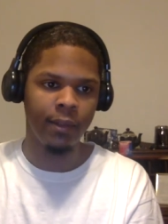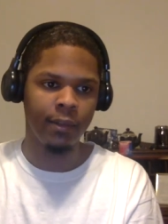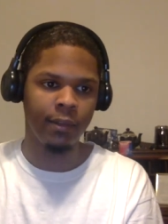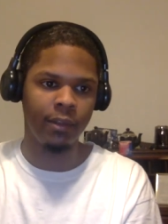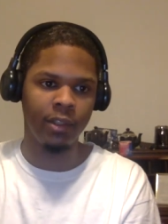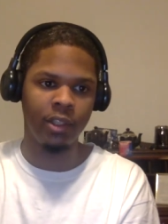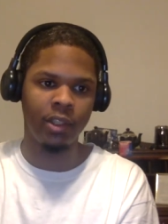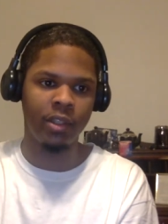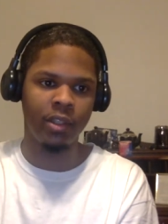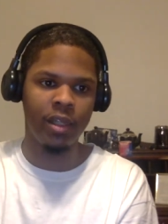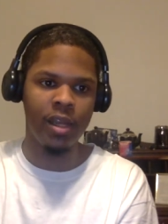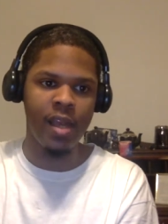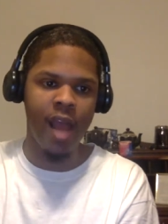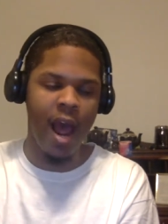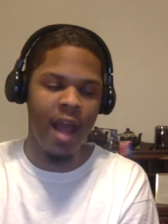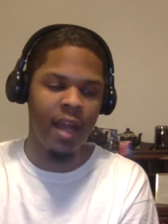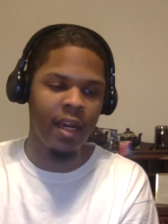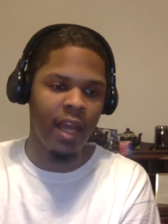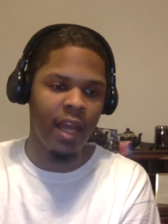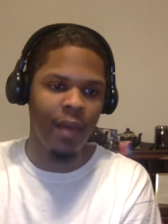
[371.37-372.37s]
just a
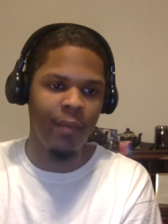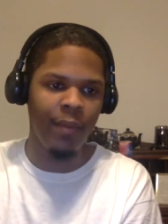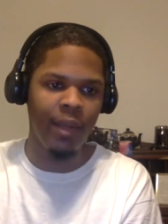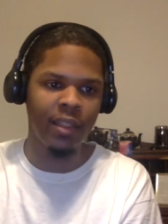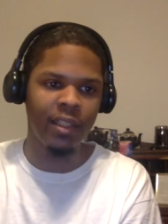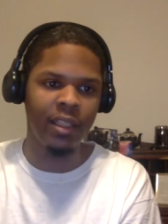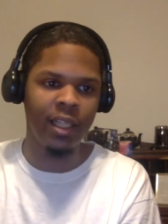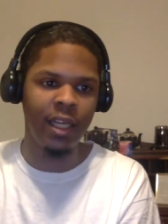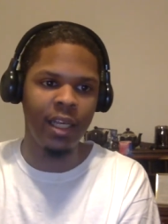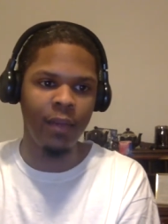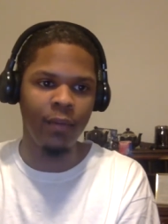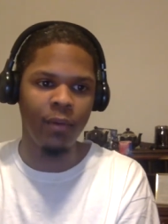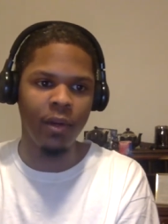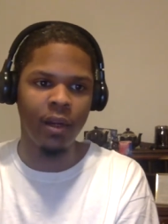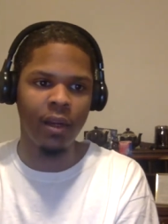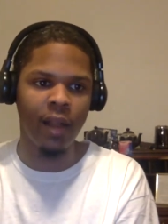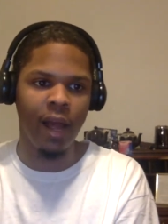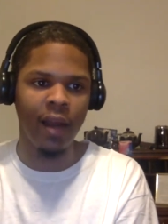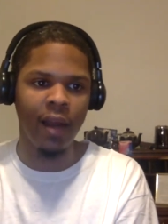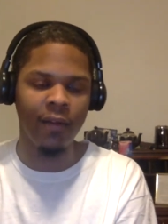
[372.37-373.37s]
dynamic team with a
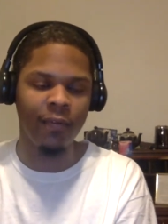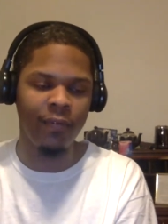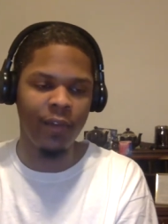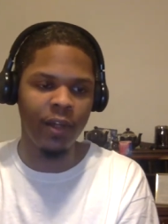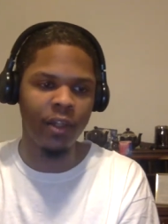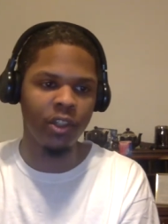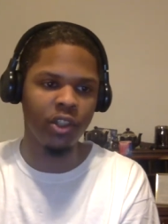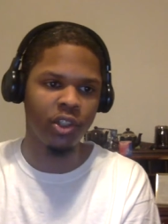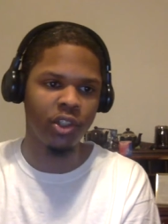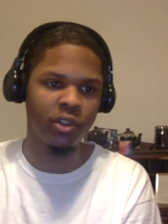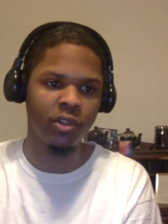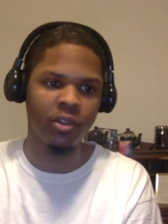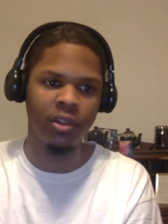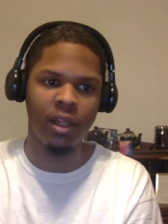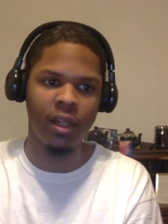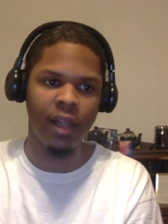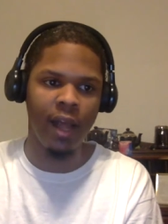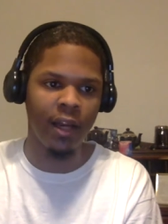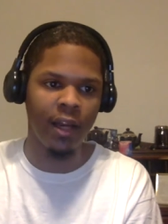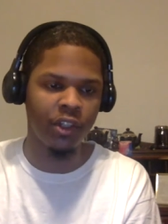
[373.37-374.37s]
lot of finishers, a
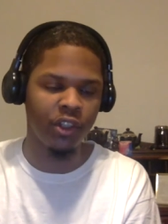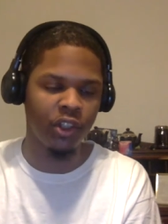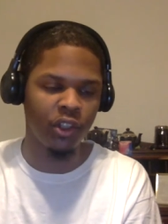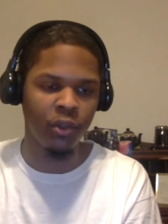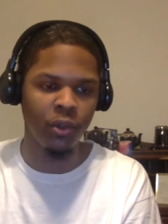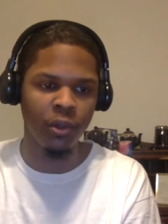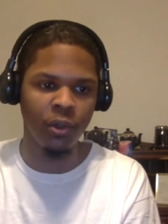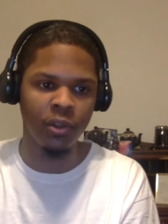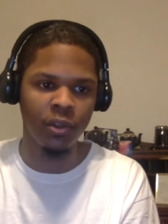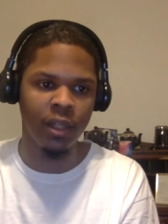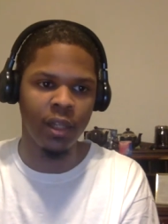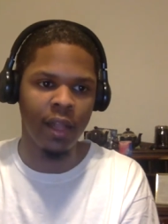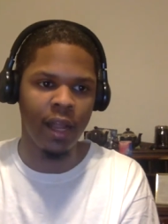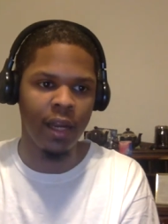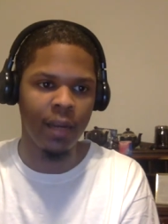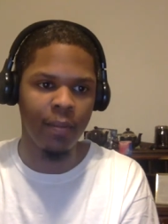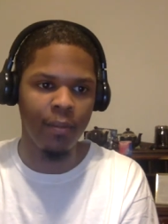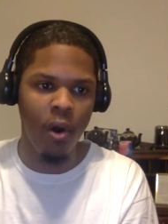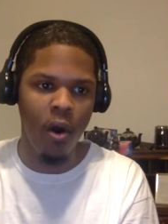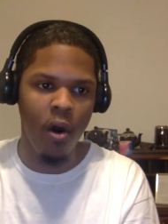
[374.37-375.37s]
lot of shooters, a lot
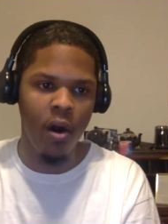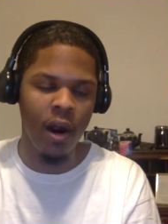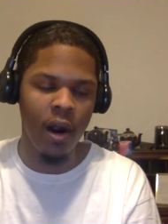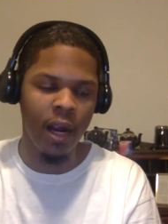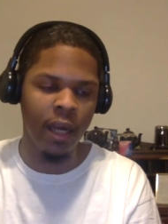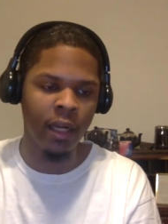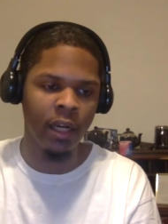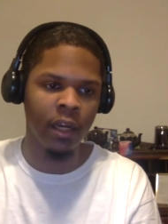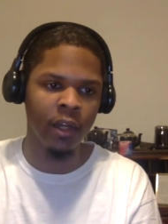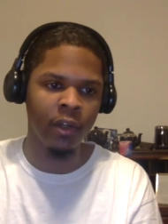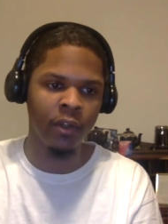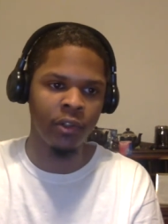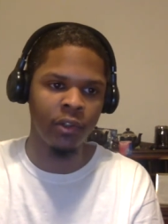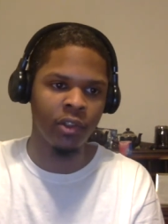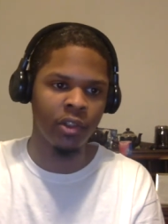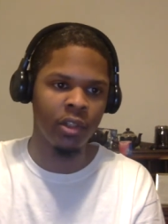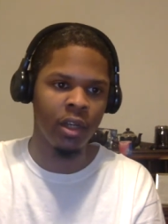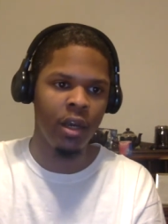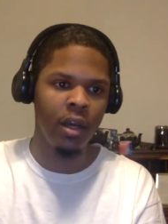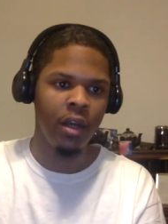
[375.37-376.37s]
of ball handlers.